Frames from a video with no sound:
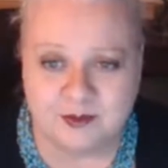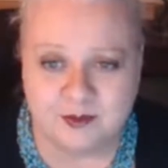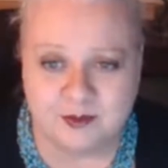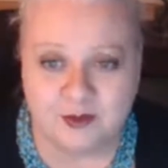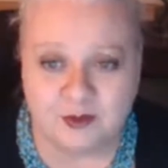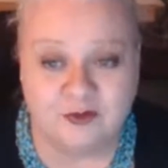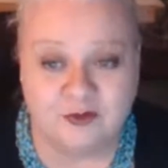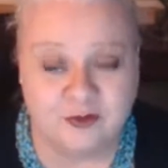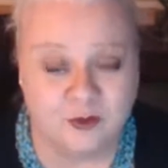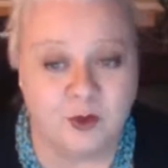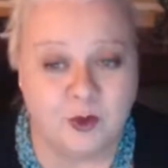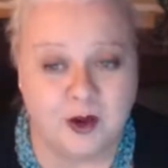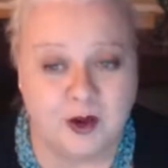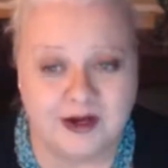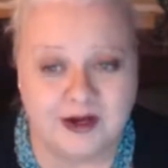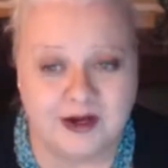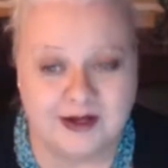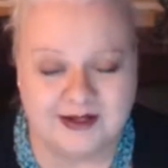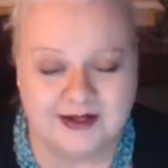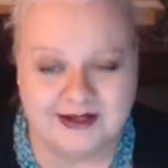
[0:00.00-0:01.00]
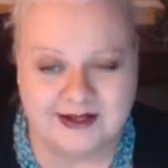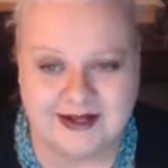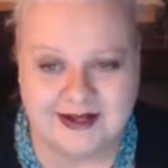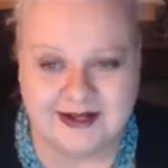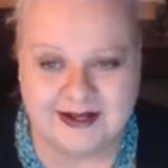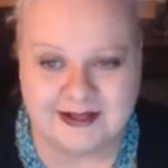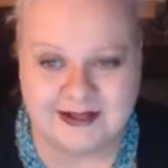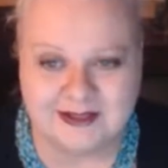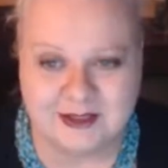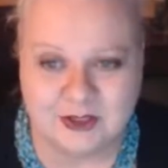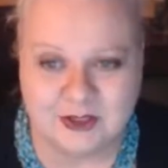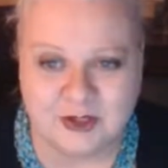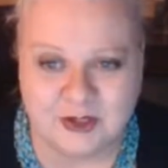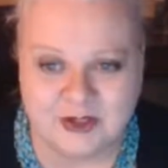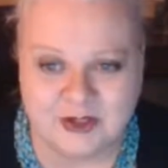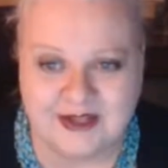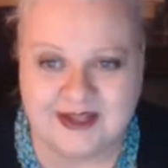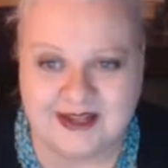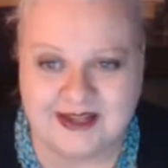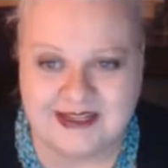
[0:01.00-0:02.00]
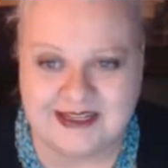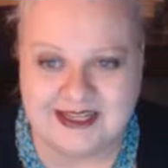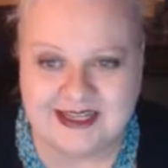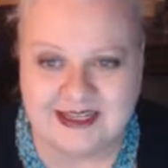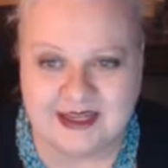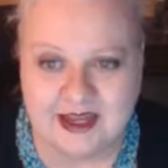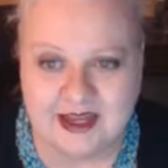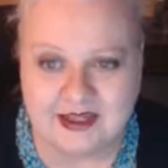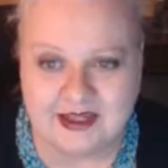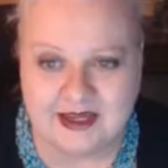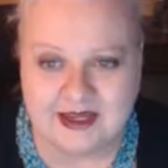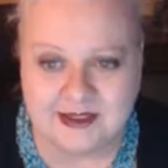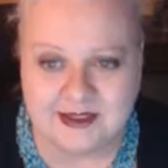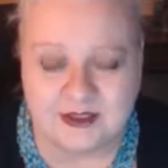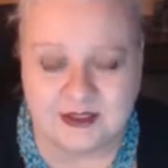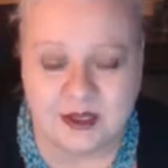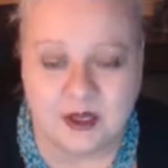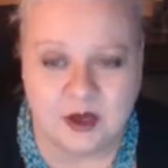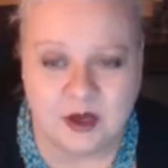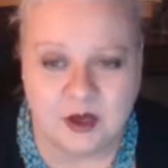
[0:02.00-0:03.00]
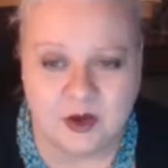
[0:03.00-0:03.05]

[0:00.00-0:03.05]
before the early 1990s